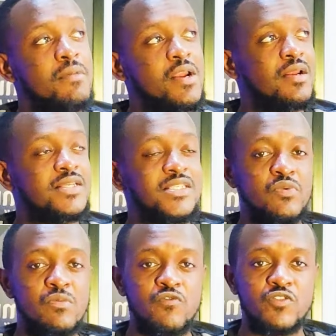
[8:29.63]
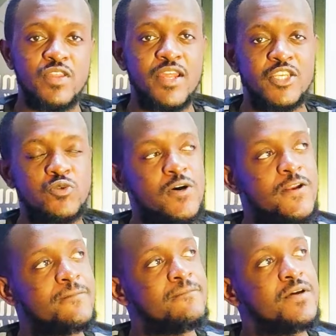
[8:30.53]
But then listen, we move to the next
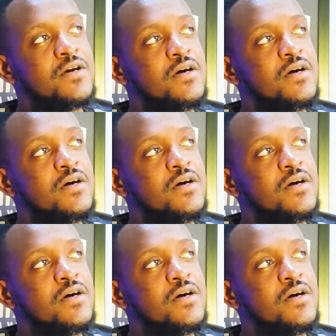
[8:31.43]
one.